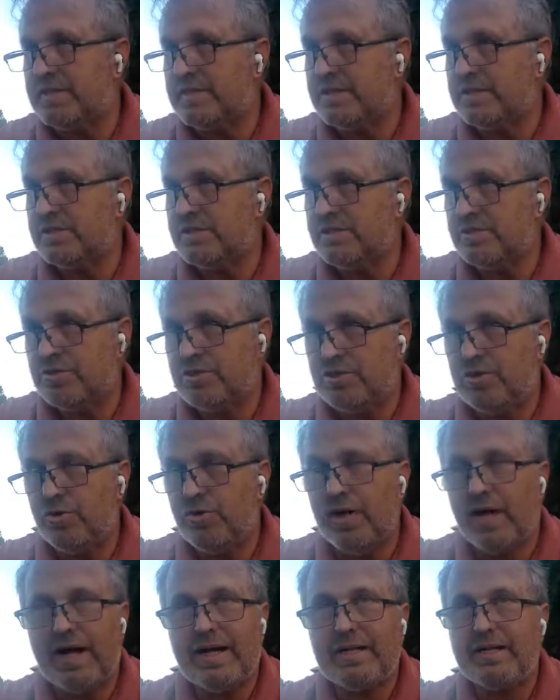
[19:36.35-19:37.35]
he says,
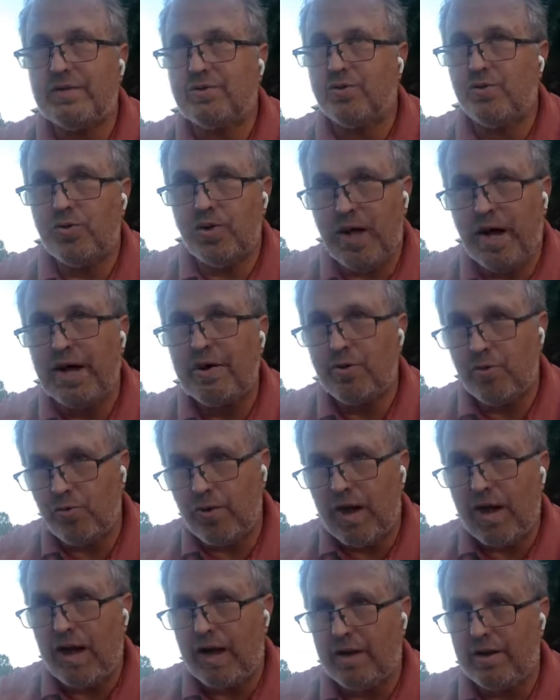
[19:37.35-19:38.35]
do not, do not, do
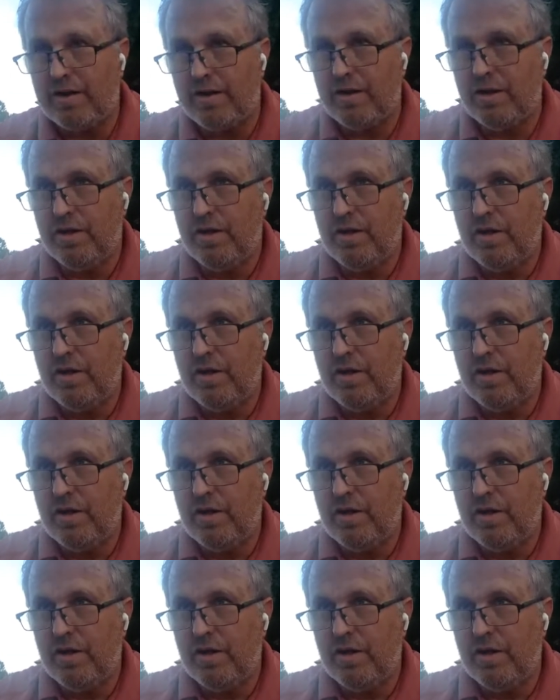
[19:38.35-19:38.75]
not.